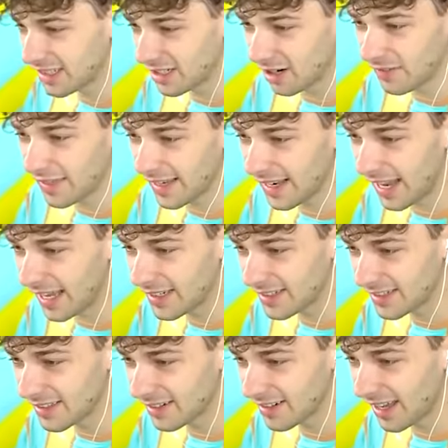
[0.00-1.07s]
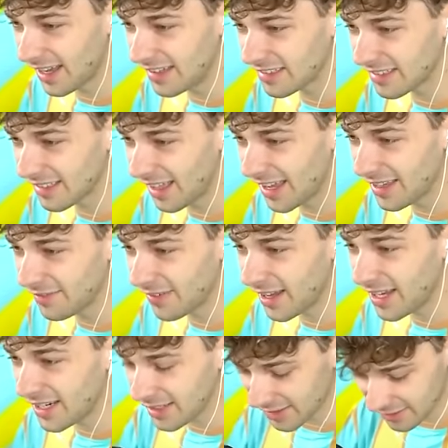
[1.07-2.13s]
you know, they got their nice life
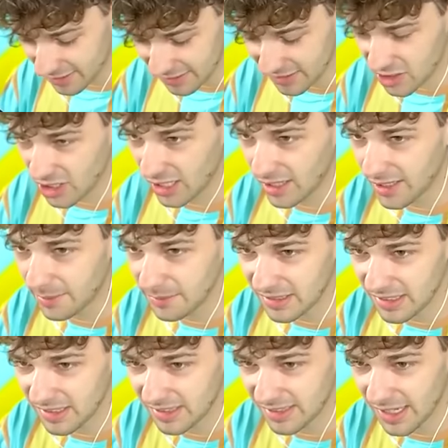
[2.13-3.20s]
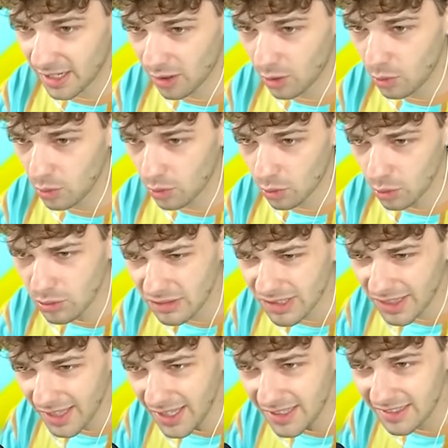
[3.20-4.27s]
on. They're just chilling. I'm just gonna say, who, who's
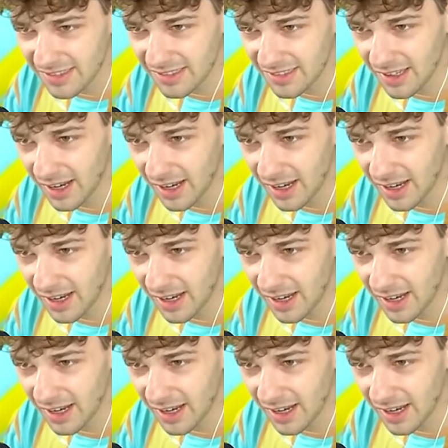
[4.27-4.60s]
this?